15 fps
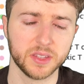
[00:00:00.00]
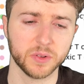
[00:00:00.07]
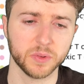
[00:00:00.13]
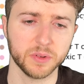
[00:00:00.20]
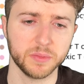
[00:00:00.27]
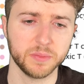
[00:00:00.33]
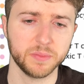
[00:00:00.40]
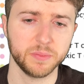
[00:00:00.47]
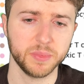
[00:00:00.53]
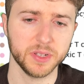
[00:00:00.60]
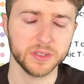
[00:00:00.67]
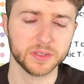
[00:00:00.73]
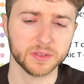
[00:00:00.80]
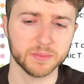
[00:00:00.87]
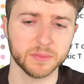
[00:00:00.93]
there would be
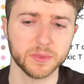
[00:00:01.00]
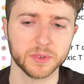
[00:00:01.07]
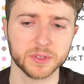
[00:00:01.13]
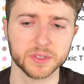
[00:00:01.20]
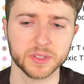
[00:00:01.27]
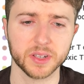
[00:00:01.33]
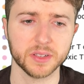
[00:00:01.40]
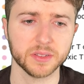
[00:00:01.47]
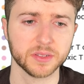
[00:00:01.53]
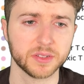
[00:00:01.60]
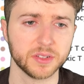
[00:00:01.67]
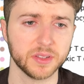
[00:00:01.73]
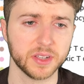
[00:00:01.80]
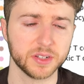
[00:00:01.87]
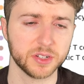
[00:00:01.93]
some more
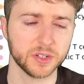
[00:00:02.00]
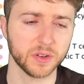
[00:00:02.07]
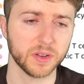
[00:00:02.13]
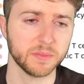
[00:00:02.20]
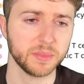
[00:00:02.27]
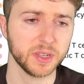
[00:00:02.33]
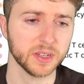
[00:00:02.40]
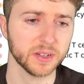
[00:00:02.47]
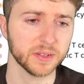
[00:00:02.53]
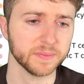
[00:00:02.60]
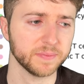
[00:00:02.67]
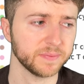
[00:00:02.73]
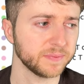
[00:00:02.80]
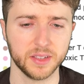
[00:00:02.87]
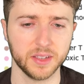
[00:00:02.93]
cells that show up here,
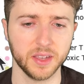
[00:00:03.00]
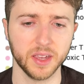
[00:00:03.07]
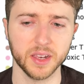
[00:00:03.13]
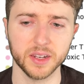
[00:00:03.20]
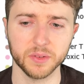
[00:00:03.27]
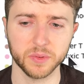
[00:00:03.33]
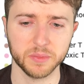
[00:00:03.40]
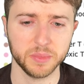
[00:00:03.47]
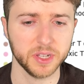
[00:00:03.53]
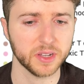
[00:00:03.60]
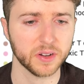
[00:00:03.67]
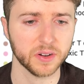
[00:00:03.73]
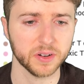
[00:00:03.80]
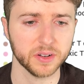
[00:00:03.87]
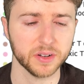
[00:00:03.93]
and it would be
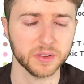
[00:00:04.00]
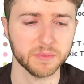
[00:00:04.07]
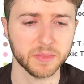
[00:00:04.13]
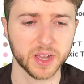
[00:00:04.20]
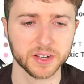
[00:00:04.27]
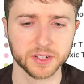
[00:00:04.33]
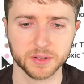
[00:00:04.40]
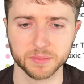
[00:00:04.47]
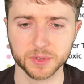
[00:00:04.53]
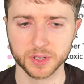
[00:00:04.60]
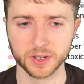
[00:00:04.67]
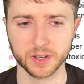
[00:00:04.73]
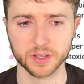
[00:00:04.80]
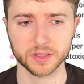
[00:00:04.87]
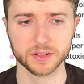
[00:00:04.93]
harder to match up the
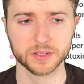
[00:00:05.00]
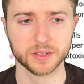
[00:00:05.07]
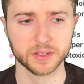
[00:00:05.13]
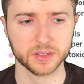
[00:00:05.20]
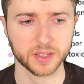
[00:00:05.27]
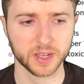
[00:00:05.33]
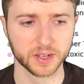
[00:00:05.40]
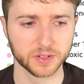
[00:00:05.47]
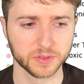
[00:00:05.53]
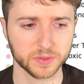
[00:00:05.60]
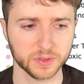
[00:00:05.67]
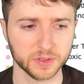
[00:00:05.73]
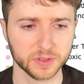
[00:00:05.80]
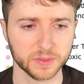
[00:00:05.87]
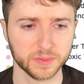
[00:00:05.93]
colors to the
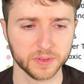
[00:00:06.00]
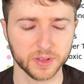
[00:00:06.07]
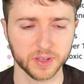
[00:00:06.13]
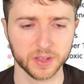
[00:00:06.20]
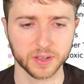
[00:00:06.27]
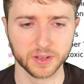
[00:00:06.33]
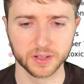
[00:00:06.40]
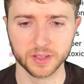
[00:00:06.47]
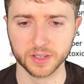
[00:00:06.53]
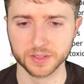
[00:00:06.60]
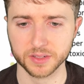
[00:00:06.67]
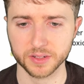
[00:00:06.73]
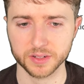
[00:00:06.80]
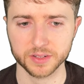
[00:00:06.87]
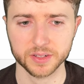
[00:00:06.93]
actual
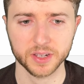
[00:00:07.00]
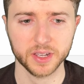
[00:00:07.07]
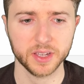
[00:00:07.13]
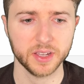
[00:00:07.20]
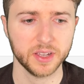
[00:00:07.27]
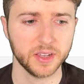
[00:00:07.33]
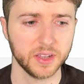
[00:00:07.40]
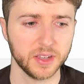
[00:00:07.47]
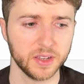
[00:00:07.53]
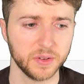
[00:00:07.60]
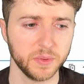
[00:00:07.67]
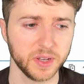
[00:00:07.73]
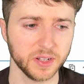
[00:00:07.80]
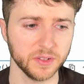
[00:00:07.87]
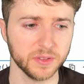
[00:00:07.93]
clusters.
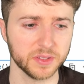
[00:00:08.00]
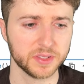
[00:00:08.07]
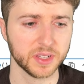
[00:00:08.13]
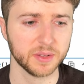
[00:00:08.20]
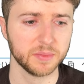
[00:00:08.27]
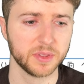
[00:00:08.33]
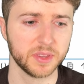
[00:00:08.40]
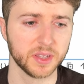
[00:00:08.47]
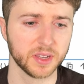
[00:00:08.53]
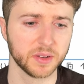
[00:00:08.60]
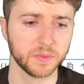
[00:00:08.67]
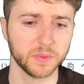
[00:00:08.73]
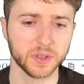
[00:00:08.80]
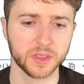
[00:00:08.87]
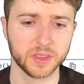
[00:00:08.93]
You can do the same
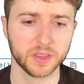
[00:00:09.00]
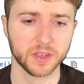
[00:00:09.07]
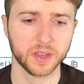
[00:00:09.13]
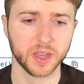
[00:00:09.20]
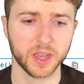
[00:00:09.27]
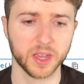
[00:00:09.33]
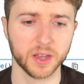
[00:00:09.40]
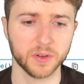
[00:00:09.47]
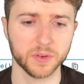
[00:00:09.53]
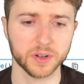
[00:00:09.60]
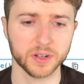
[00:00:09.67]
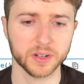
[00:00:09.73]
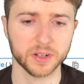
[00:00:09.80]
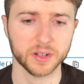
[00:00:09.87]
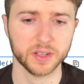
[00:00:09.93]
thing with
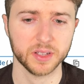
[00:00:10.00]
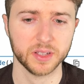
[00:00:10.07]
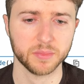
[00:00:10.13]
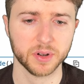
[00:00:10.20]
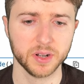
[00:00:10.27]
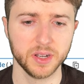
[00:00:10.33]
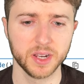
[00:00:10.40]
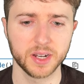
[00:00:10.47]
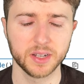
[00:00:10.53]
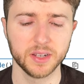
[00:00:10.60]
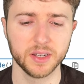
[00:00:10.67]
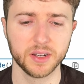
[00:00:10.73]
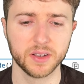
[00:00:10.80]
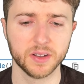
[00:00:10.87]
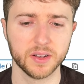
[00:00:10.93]
our
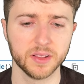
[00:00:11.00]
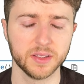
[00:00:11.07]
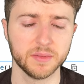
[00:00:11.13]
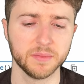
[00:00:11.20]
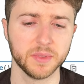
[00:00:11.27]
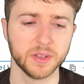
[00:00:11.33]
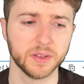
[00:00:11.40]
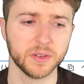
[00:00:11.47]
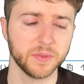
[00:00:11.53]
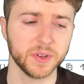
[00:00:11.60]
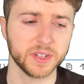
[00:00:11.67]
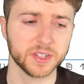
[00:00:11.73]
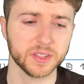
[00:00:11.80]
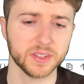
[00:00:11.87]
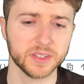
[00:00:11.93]
predicted column,
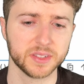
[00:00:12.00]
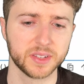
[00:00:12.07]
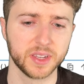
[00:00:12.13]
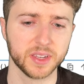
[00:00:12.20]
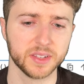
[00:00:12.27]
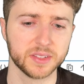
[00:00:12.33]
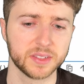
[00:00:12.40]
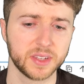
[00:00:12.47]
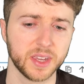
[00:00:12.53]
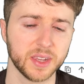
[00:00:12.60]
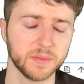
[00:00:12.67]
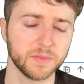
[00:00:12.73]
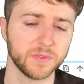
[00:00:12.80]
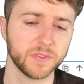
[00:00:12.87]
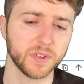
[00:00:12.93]
which in this case
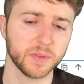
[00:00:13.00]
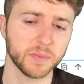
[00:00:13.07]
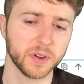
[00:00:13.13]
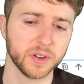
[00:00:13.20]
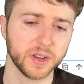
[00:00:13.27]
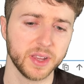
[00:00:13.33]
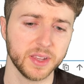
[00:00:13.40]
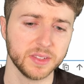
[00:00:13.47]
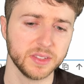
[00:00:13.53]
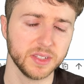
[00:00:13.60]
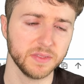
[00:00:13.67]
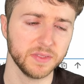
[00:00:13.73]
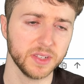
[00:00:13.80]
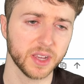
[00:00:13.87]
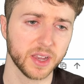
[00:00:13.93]
came from our
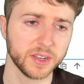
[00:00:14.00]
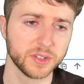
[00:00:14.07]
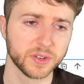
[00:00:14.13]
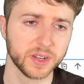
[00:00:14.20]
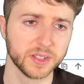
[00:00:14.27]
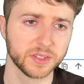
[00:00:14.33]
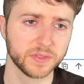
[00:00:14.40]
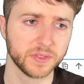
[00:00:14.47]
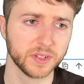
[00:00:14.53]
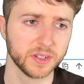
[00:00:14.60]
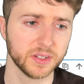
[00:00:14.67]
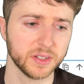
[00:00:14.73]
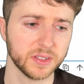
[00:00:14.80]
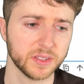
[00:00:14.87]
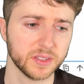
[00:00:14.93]
scVI transfer.